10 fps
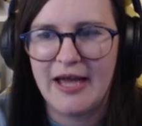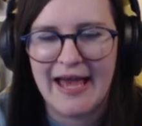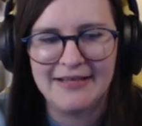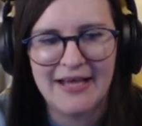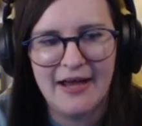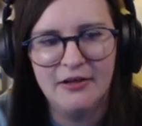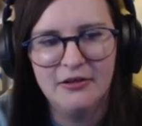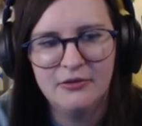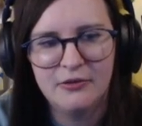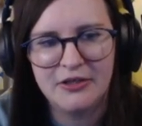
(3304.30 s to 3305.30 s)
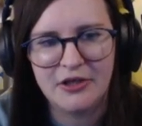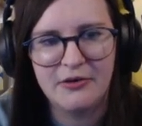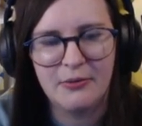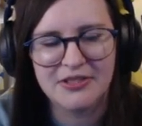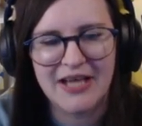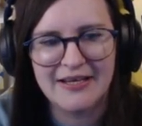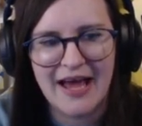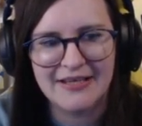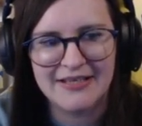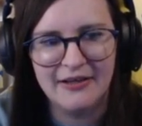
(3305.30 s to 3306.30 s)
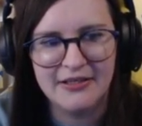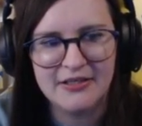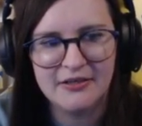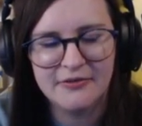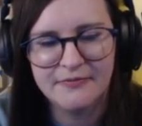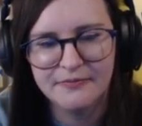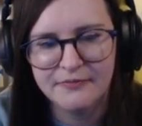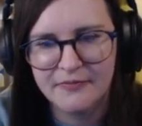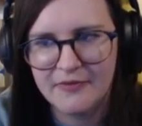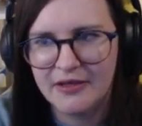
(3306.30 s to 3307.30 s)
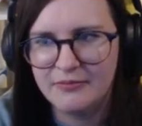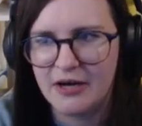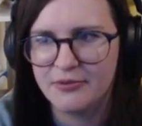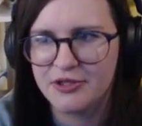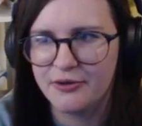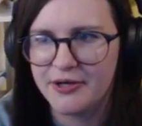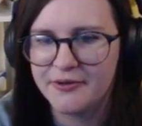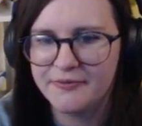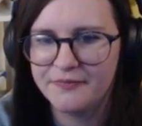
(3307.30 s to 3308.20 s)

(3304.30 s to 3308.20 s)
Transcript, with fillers: SL? I don't know what SL is. I'm terribly sorry.